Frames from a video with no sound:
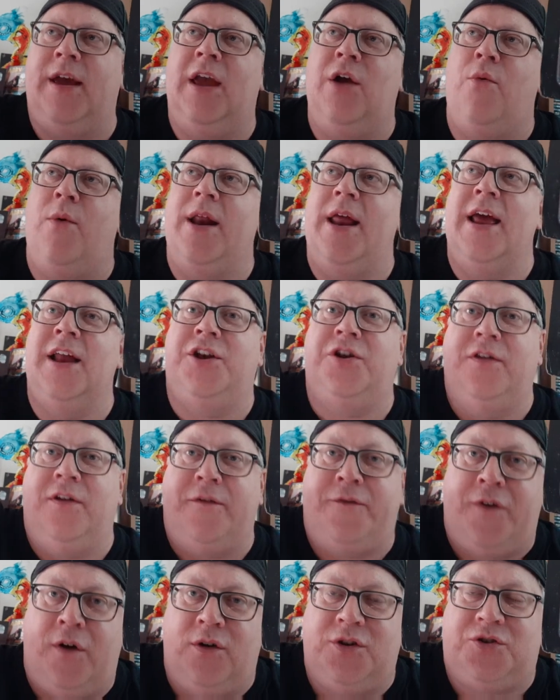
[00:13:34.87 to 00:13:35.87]
he went into the
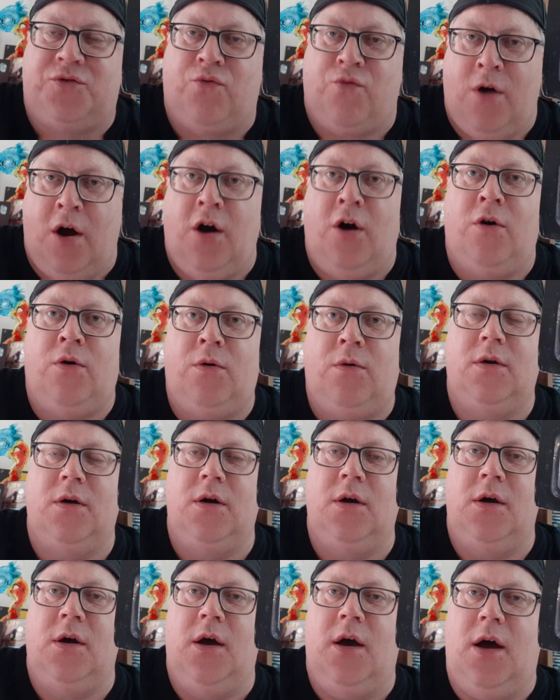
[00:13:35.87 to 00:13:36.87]
first row
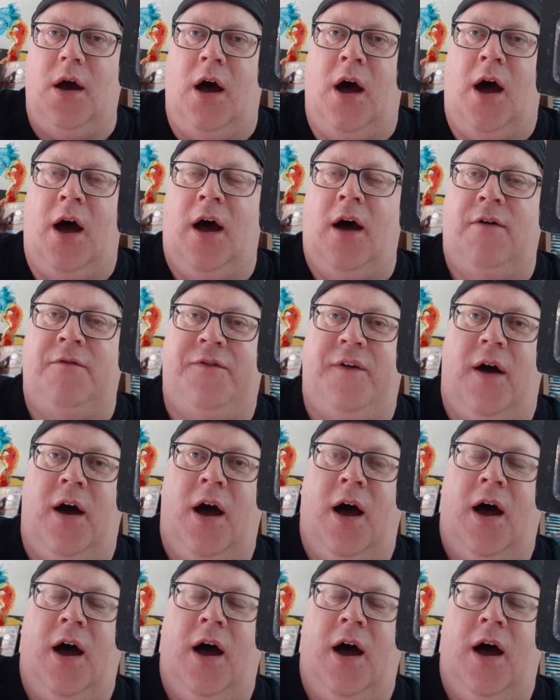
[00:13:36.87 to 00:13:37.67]
of